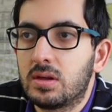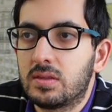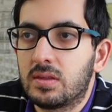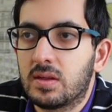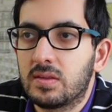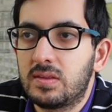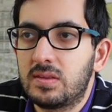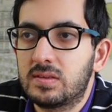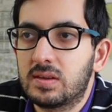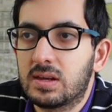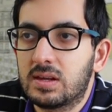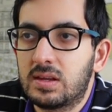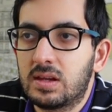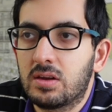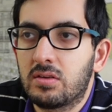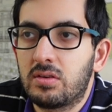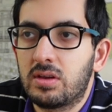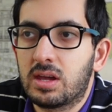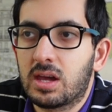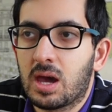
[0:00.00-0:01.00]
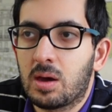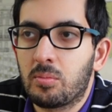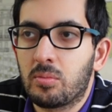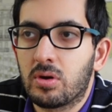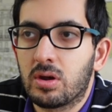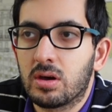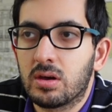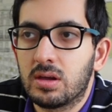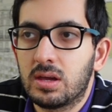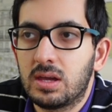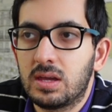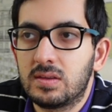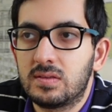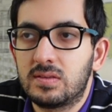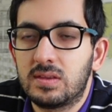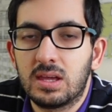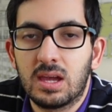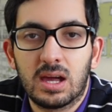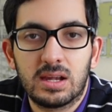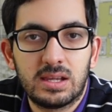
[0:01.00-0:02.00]
Now this category camera is
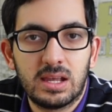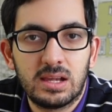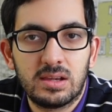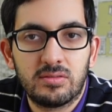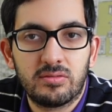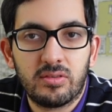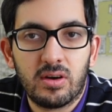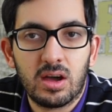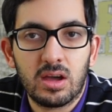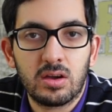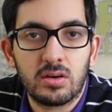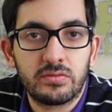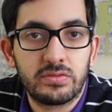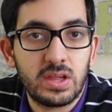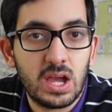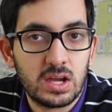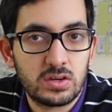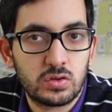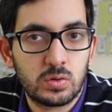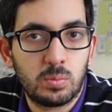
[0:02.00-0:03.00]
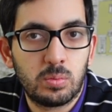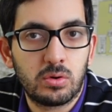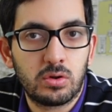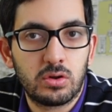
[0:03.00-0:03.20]
the identifier of the actionable